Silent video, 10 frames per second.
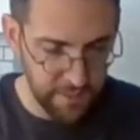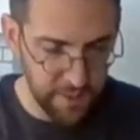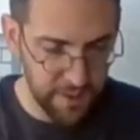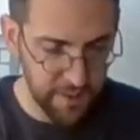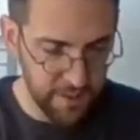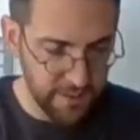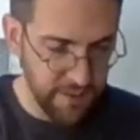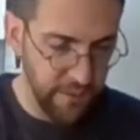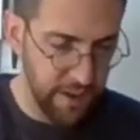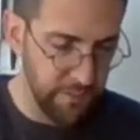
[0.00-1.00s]
Let me
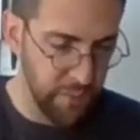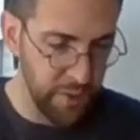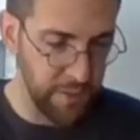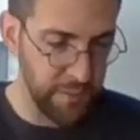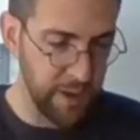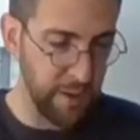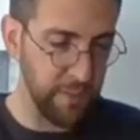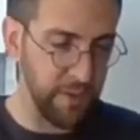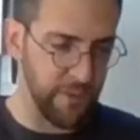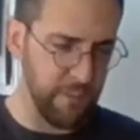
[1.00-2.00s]
see if I can pull up a
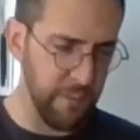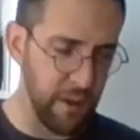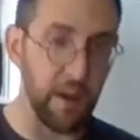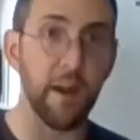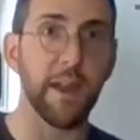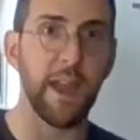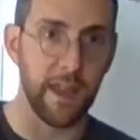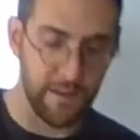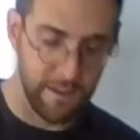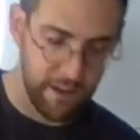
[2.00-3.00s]
couple of them. I
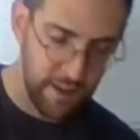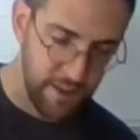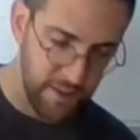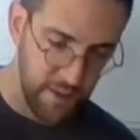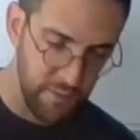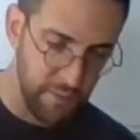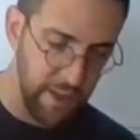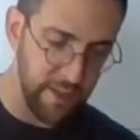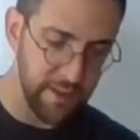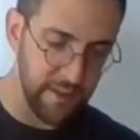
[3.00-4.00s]
can't. They're
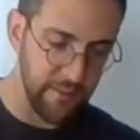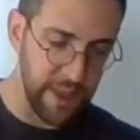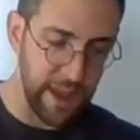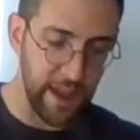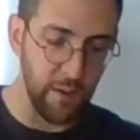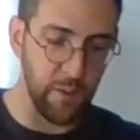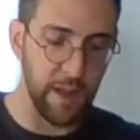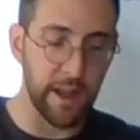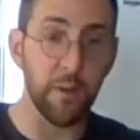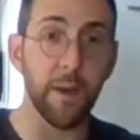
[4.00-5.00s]
relatively hot. Well,
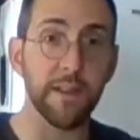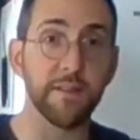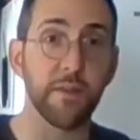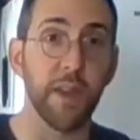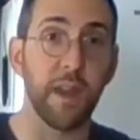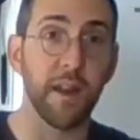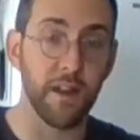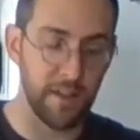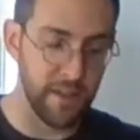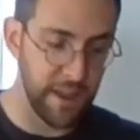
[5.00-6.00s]
anyway, so they are
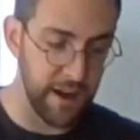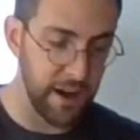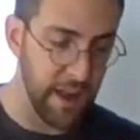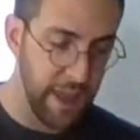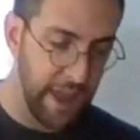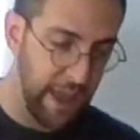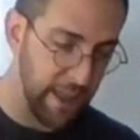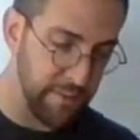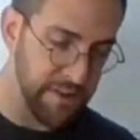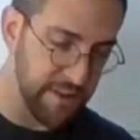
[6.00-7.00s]
clear,
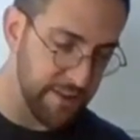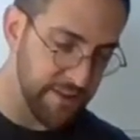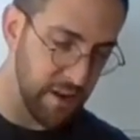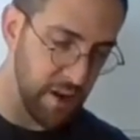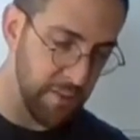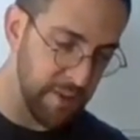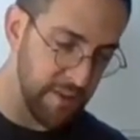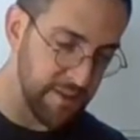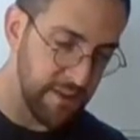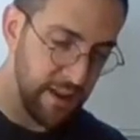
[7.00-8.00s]
and I'm just going to stir them in
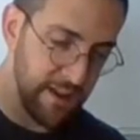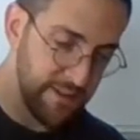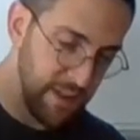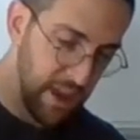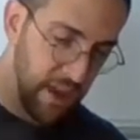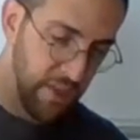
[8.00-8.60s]
the sauce.